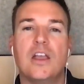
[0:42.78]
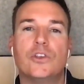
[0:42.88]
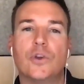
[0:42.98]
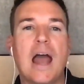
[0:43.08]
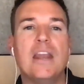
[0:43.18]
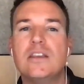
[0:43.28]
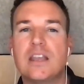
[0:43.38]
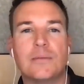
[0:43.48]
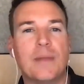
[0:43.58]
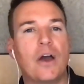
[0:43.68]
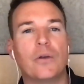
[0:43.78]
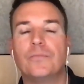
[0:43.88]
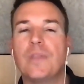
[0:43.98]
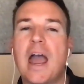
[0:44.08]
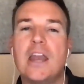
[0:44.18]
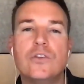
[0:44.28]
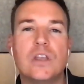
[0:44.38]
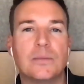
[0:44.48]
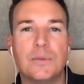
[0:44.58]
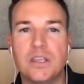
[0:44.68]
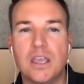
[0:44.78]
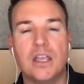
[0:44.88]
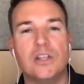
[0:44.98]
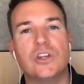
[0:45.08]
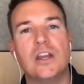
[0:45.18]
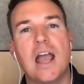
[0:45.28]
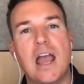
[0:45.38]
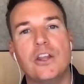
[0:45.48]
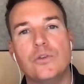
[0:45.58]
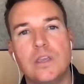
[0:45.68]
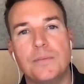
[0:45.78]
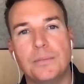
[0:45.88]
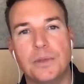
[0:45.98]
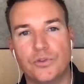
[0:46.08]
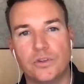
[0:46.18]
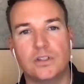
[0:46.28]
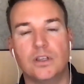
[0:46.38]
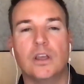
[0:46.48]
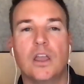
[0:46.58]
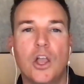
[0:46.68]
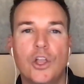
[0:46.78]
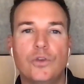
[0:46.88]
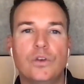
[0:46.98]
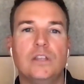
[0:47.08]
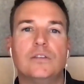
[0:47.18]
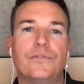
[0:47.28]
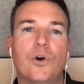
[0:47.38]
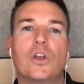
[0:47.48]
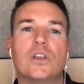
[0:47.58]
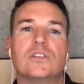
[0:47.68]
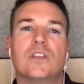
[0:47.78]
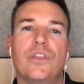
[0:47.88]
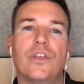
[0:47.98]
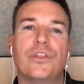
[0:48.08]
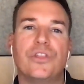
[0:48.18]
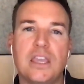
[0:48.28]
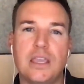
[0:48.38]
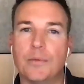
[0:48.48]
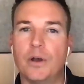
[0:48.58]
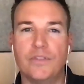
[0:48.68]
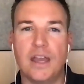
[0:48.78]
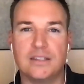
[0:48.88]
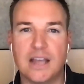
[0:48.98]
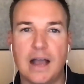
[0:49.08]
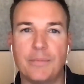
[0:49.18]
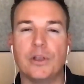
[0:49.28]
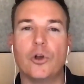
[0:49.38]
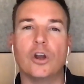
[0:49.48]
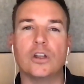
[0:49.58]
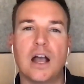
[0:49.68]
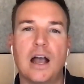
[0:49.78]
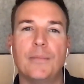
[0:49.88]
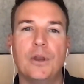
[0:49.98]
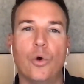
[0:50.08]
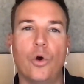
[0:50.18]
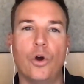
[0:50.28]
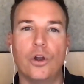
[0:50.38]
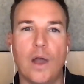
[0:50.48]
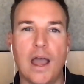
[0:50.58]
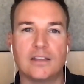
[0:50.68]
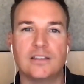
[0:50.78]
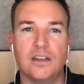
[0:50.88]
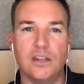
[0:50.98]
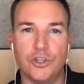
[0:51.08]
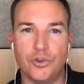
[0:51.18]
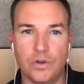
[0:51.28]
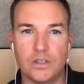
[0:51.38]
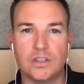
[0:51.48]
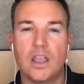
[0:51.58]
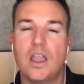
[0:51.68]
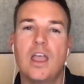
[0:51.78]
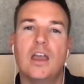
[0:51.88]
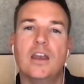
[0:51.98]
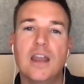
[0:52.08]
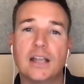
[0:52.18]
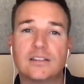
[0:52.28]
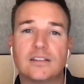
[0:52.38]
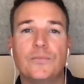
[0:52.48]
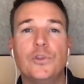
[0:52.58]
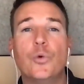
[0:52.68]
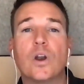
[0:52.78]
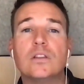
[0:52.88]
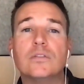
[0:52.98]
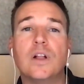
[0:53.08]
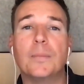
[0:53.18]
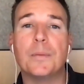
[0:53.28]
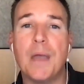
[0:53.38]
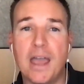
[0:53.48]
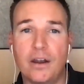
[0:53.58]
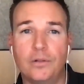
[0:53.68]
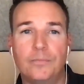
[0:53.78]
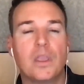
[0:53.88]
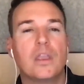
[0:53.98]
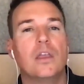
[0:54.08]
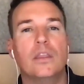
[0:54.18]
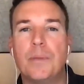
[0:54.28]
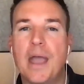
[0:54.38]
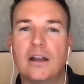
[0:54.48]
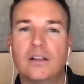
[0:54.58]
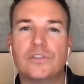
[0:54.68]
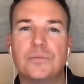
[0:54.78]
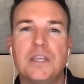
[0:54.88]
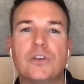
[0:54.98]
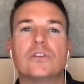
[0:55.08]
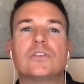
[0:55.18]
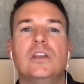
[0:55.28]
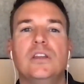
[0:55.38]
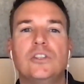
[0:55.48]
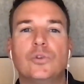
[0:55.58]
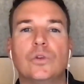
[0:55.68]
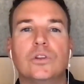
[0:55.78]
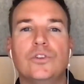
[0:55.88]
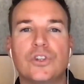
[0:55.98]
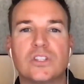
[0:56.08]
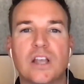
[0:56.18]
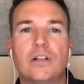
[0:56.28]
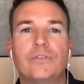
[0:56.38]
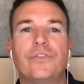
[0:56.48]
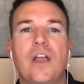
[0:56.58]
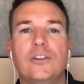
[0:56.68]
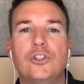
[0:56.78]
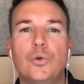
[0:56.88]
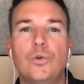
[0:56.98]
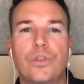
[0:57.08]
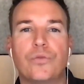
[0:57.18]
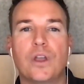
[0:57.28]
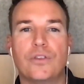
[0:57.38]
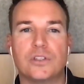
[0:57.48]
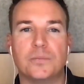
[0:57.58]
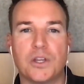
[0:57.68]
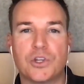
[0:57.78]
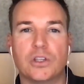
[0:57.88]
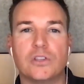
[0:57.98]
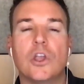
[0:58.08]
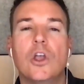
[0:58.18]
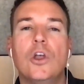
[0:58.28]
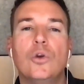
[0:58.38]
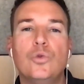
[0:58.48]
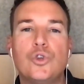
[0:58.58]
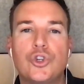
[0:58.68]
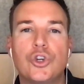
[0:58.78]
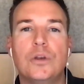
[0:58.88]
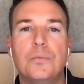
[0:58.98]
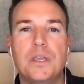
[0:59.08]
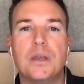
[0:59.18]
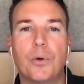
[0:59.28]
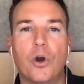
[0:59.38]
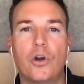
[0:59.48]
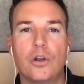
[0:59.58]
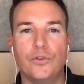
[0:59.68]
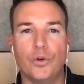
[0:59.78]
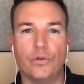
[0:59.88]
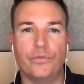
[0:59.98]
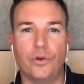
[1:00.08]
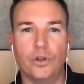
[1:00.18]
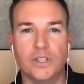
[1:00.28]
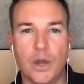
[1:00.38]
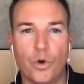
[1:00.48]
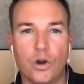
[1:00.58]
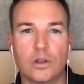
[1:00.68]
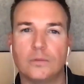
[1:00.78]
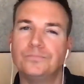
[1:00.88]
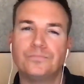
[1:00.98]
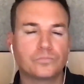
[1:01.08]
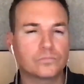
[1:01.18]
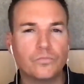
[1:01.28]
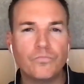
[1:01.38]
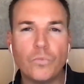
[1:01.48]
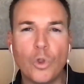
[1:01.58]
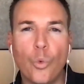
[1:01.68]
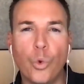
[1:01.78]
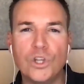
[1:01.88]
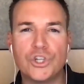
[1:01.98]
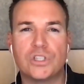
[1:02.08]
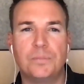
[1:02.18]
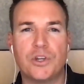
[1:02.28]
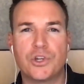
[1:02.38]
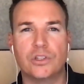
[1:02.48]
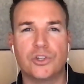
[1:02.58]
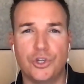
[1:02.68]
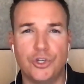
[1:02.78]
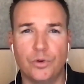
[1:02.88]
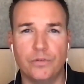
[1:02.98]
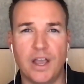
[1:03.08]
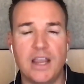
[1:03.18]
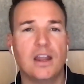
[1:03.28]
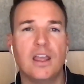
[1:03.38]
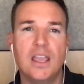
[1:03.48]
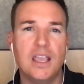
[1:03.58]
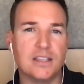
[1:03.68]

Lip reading: So how do you get them out? How do you get them engaged? And how do you keep them interested? You need to focus the theme of that topic on common auto accident injuries. Next, you want to develop the panel. The panel of speakers needs to include yourself and 2 to 3 other specialists who should be a part of your referral network. Which specialist should you invite is a